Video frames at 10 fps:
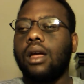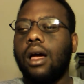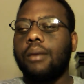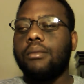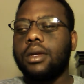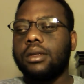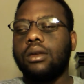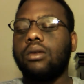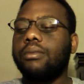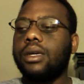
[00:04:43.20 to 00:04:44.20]
um,
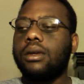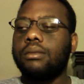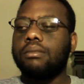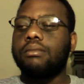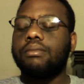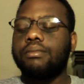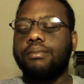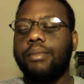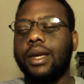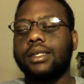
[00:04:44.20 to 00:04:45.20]
and he'll be
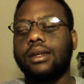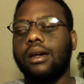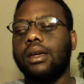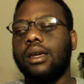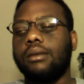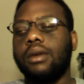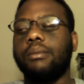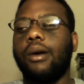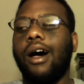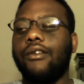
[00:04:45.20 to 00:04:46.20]
basically
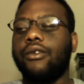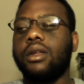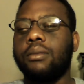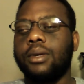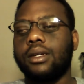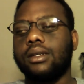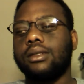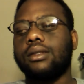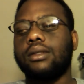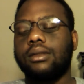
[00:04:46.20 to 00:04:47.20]
in poverty
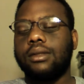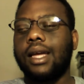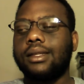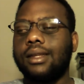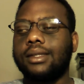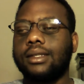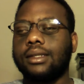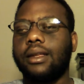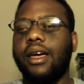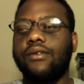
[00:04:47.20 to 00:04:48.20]
because that that's
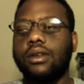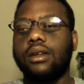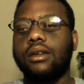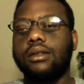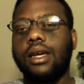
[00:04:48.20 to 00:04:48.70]
his livelihood.